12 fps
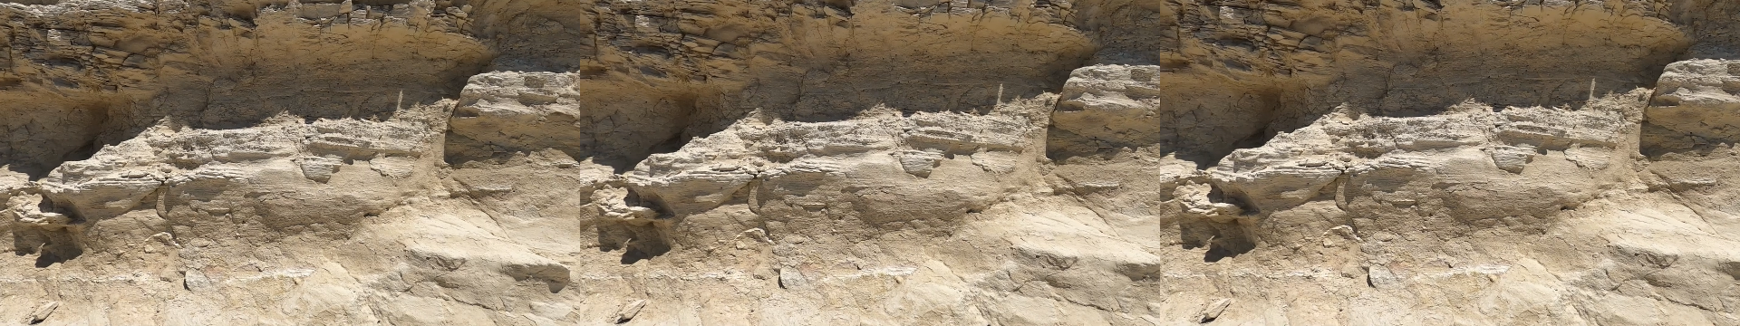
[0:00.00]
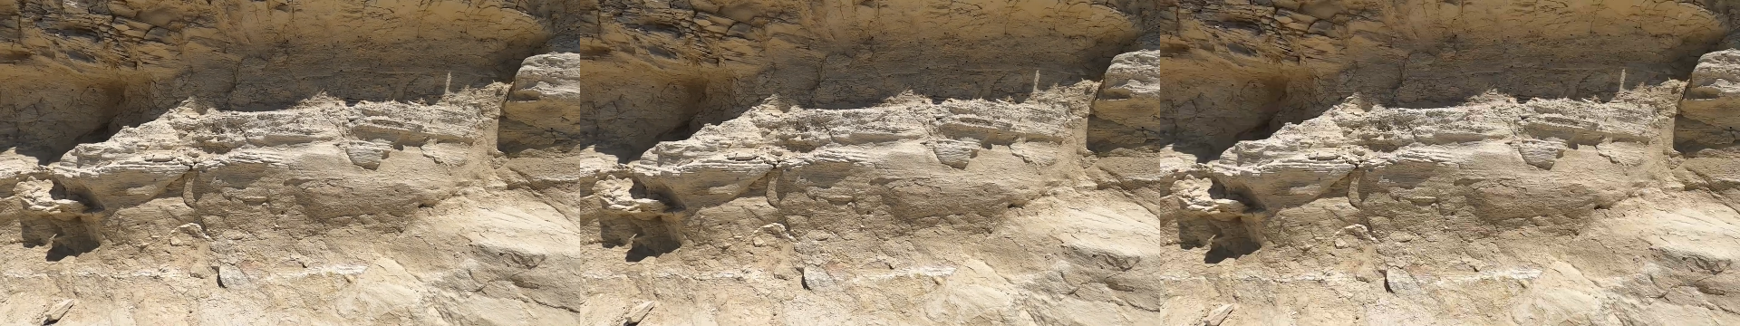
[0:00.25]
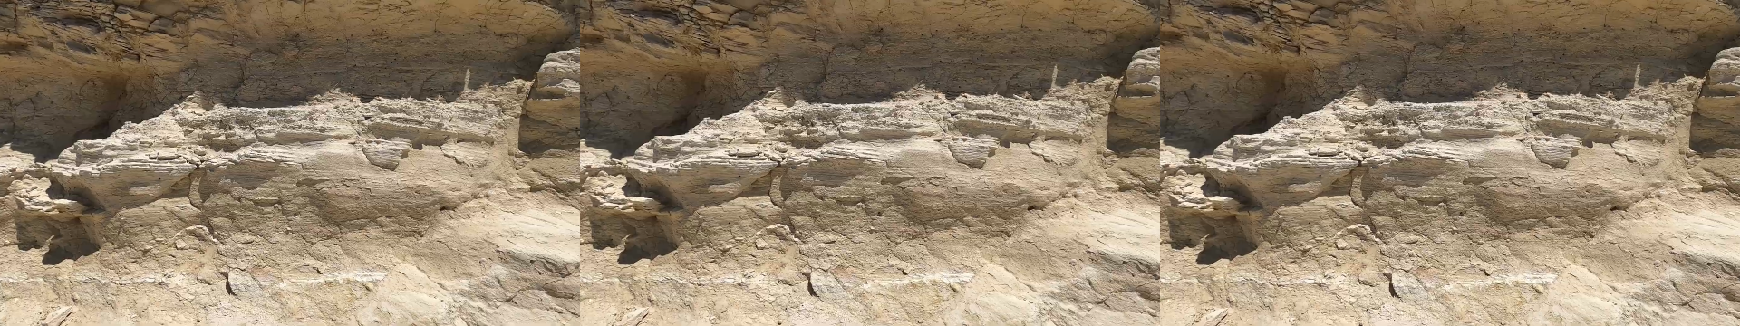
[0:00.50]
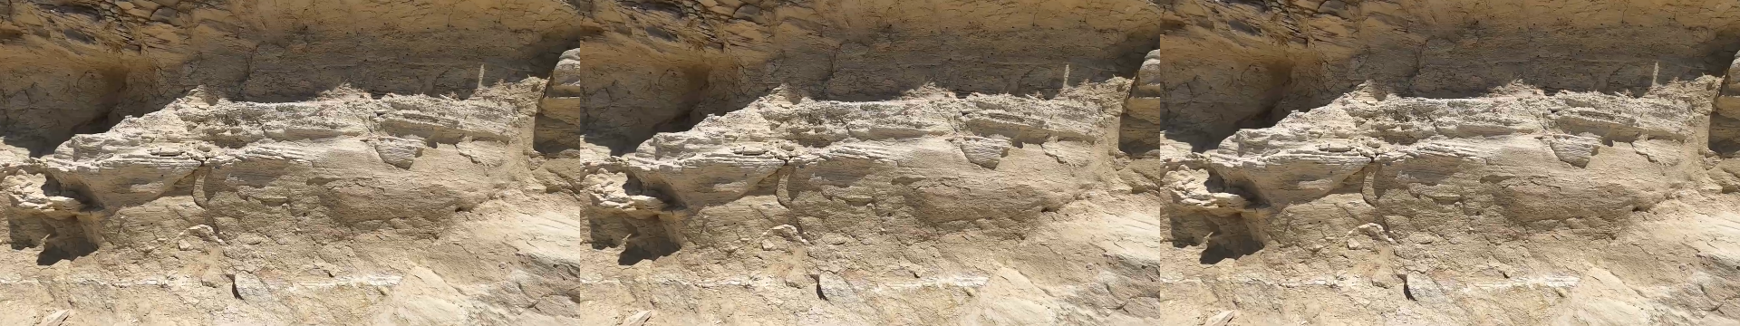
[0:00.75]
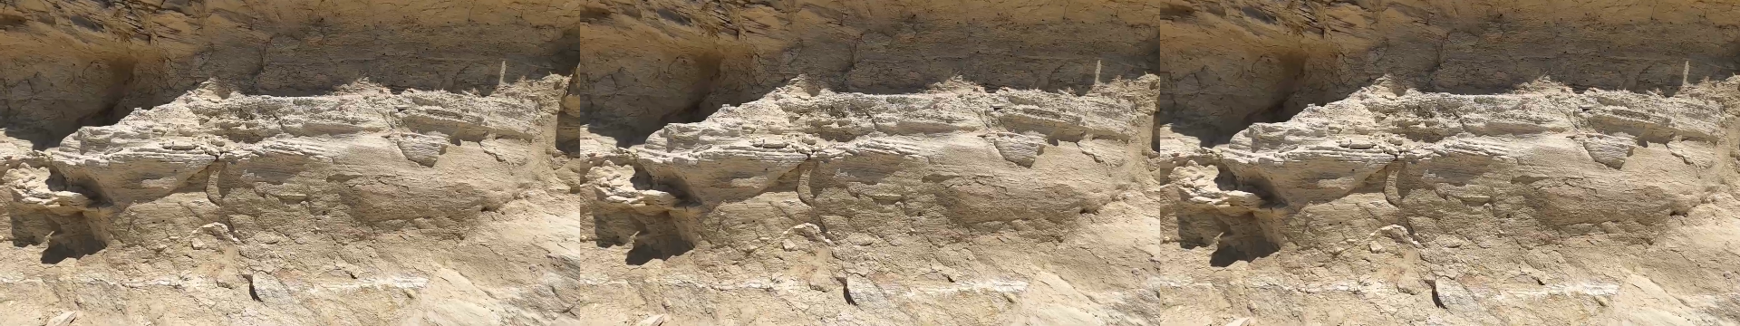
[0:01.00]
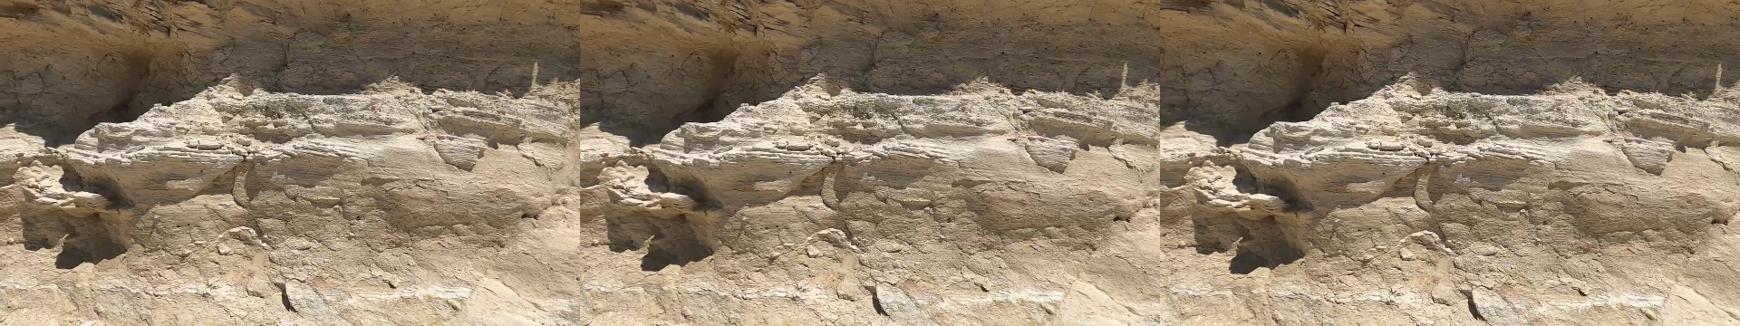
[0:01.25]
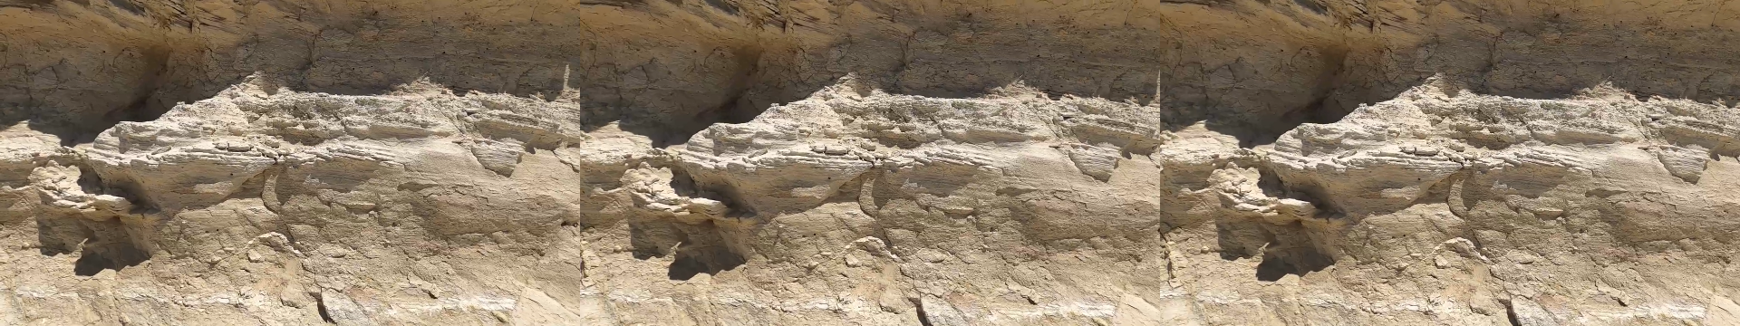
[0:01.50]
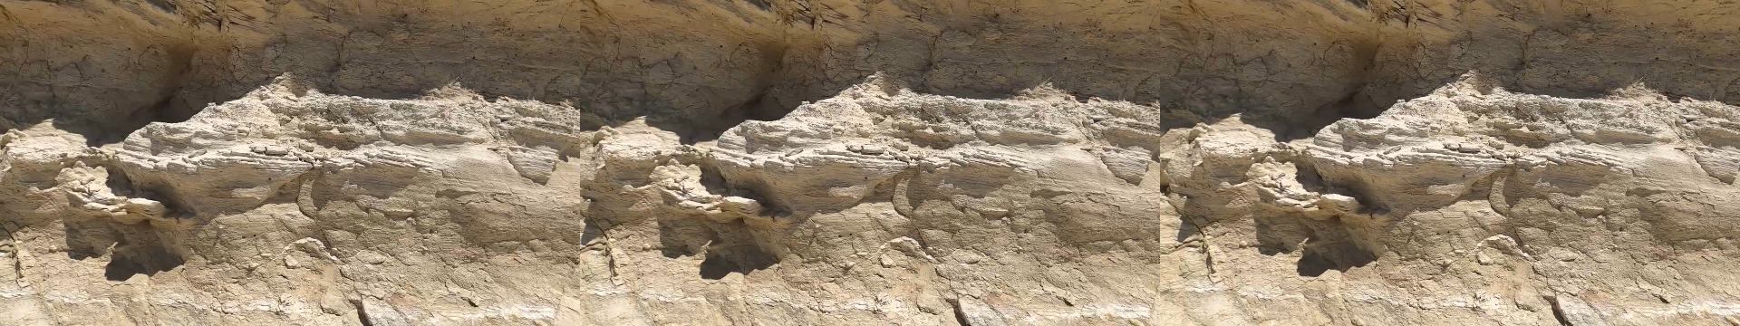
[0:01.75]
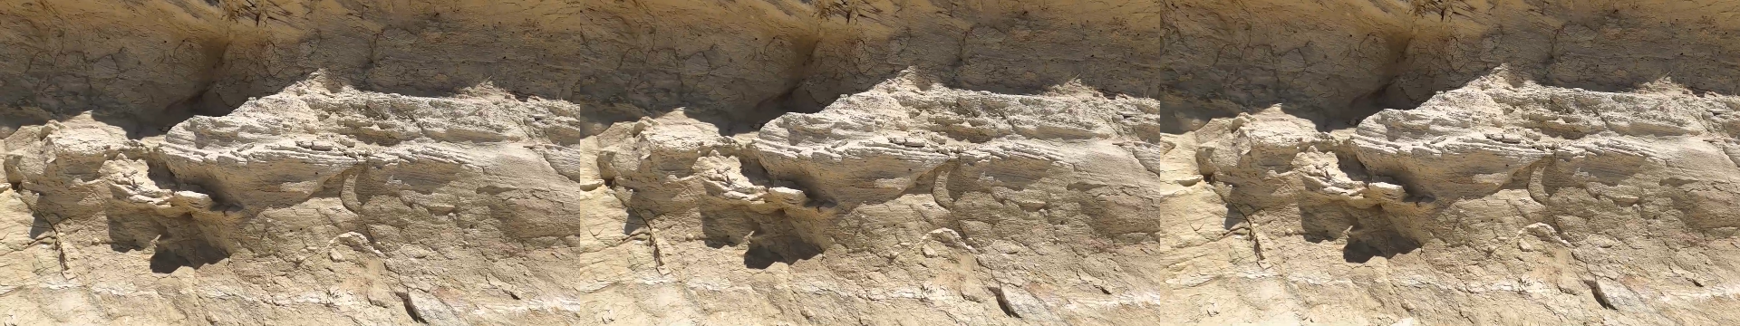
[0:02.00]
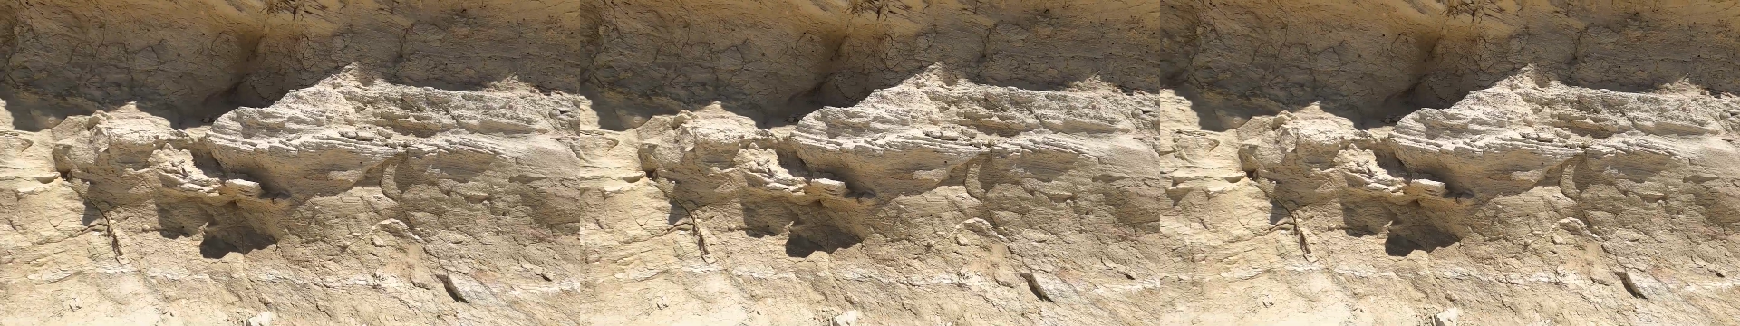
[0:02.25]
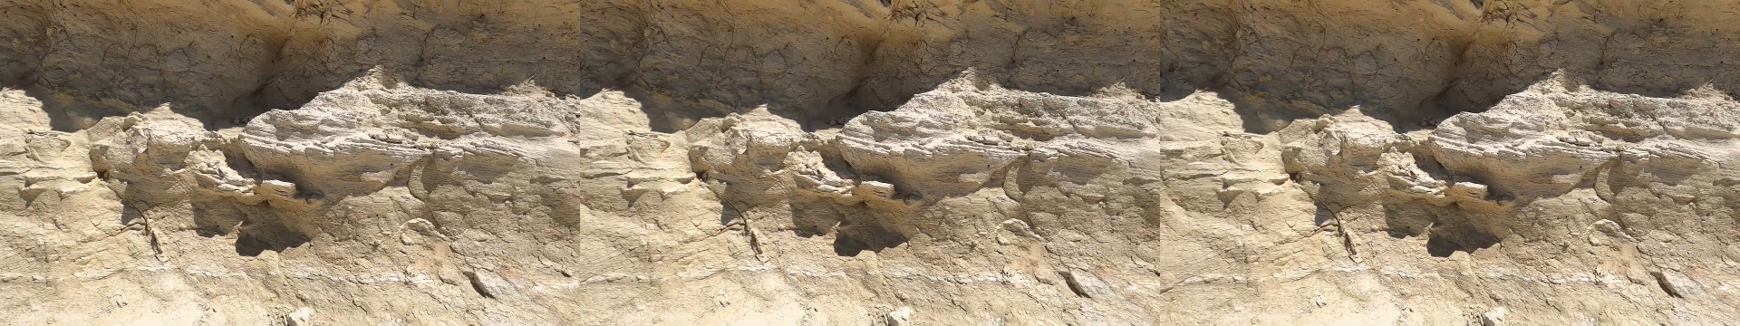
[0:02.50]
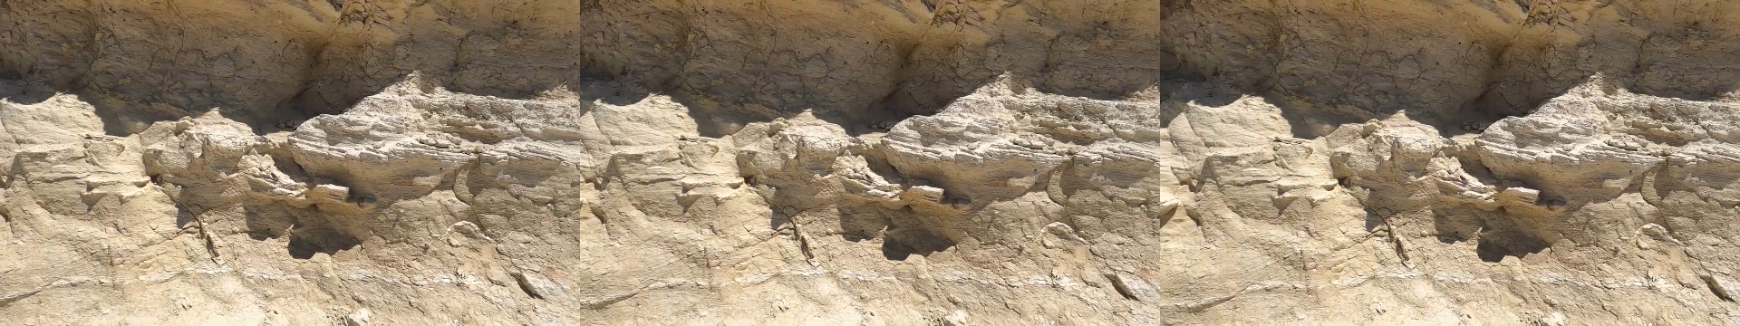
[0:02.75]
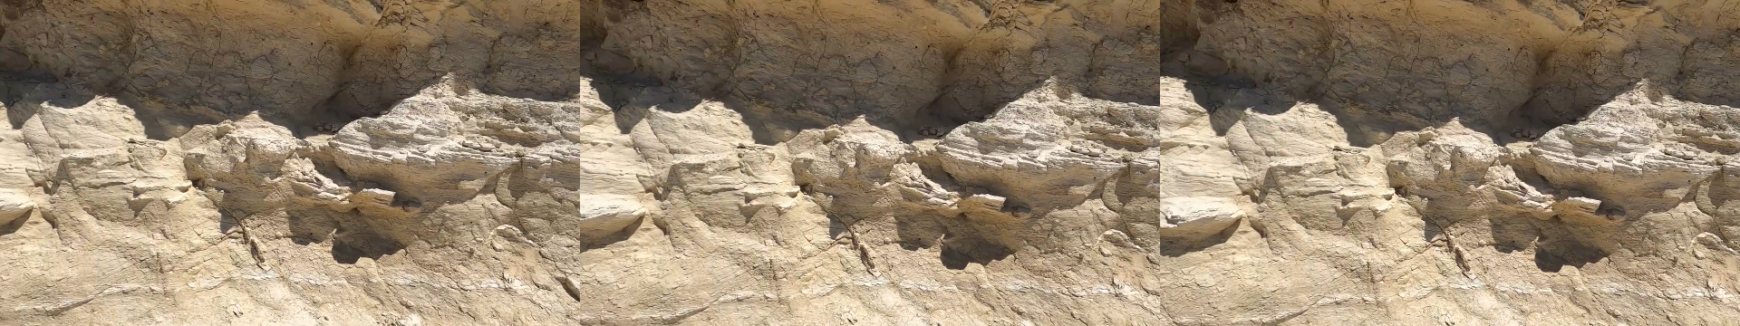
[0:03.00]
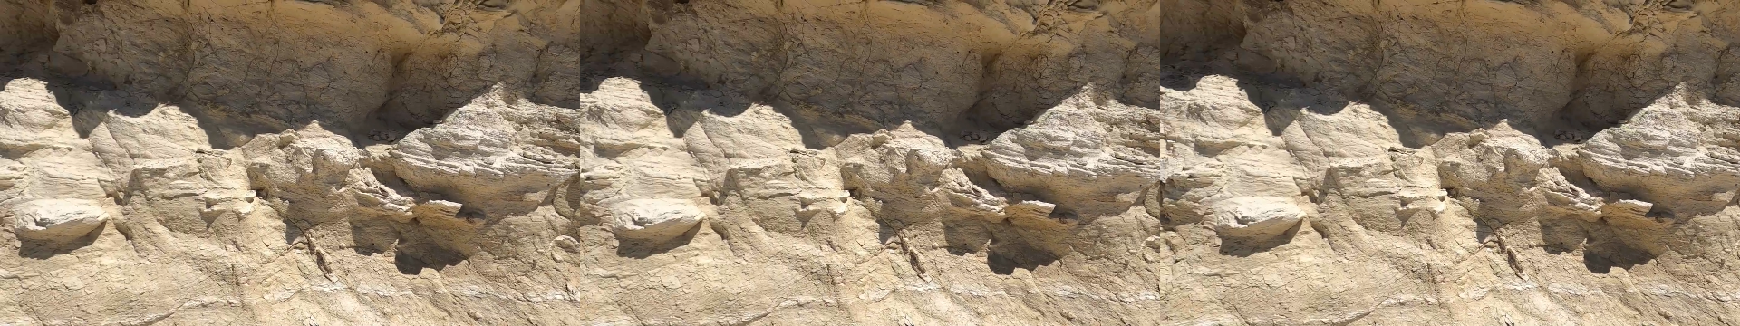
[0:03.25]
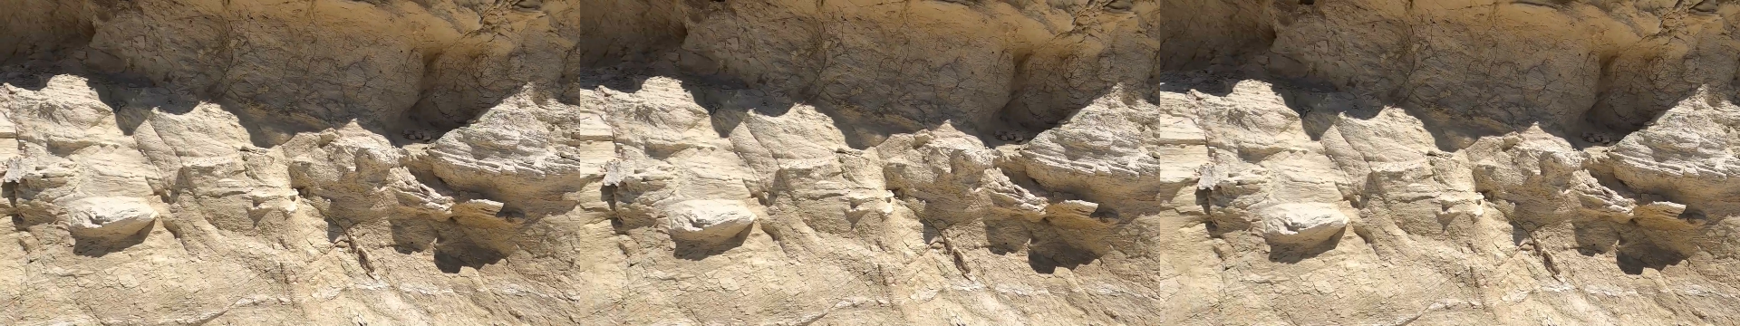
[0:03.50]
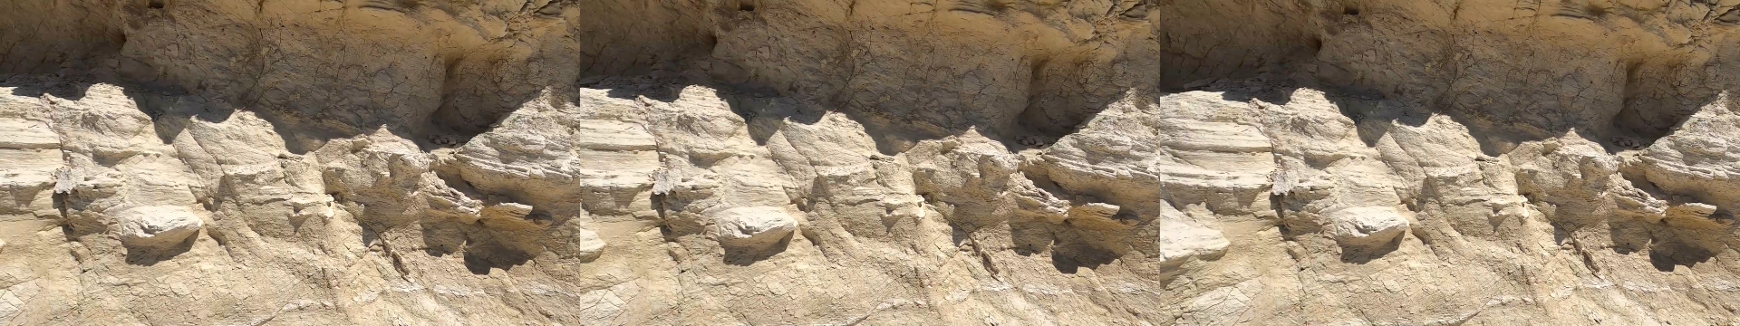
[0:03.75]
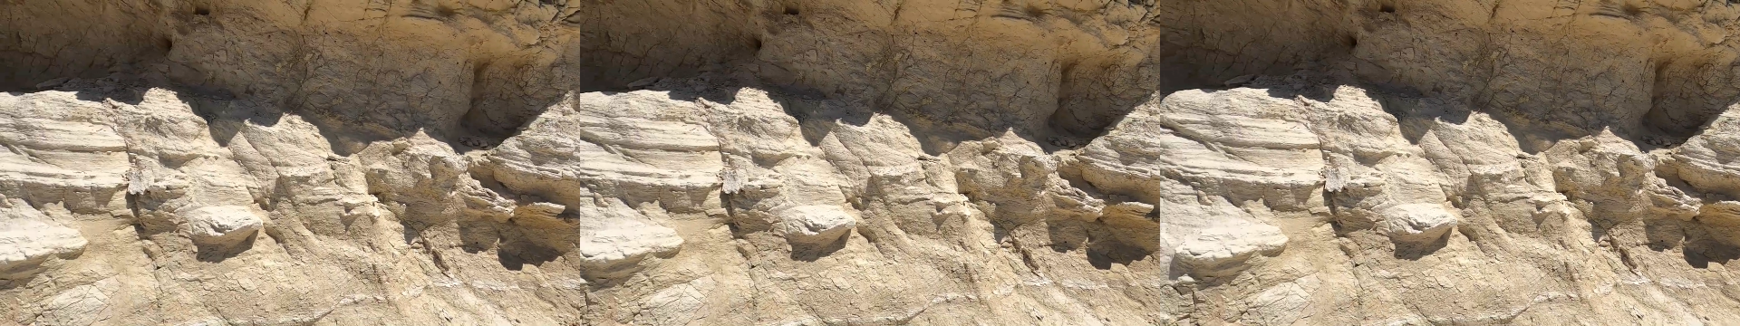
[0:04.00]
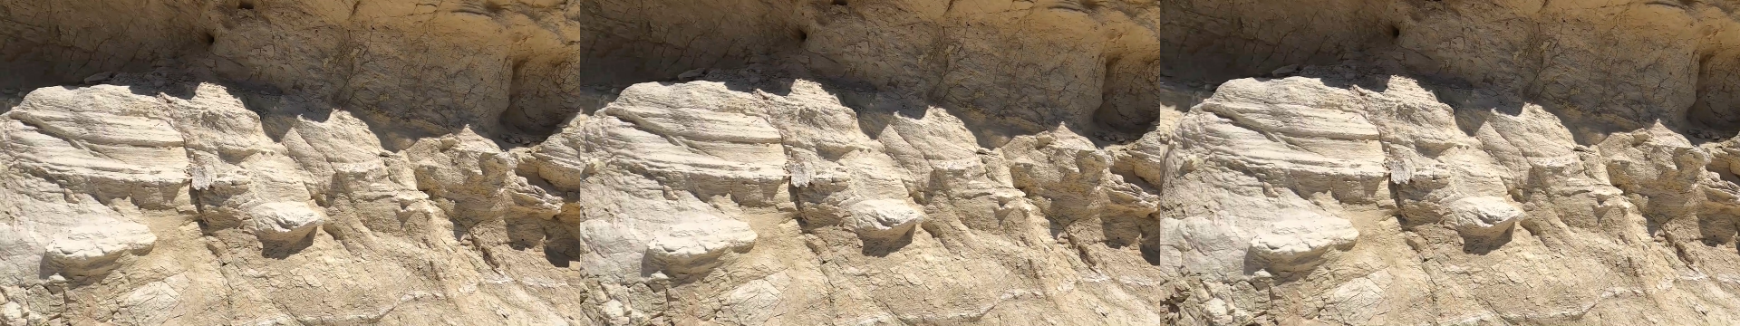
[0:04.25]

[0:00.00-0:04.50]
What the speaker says: [unreadable: no face in view]